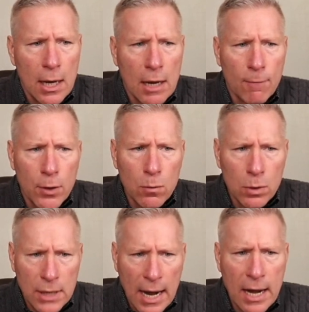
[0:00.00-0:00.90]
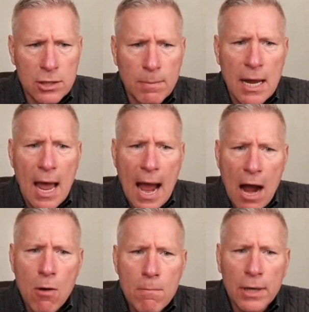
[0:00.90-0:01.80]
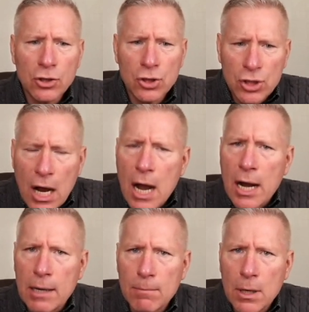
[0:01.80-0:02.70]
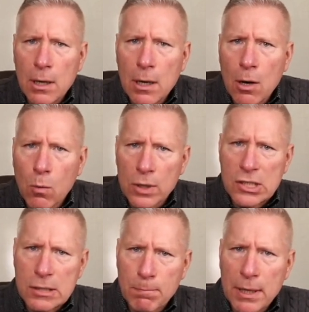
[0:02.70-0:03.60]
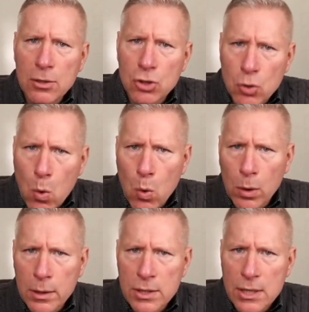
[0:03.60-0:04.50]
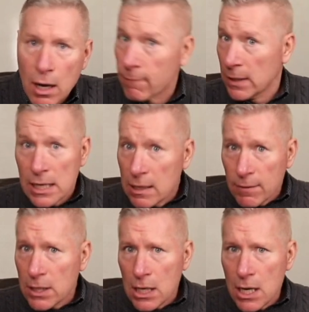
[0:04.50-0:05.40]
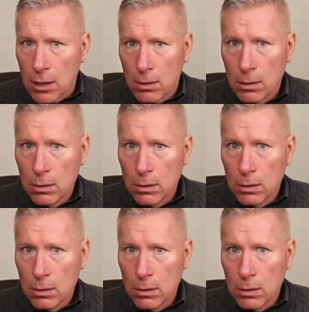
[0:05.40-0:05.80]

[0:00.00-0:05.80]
if you were to ask me how much time was spent towards, of any given year,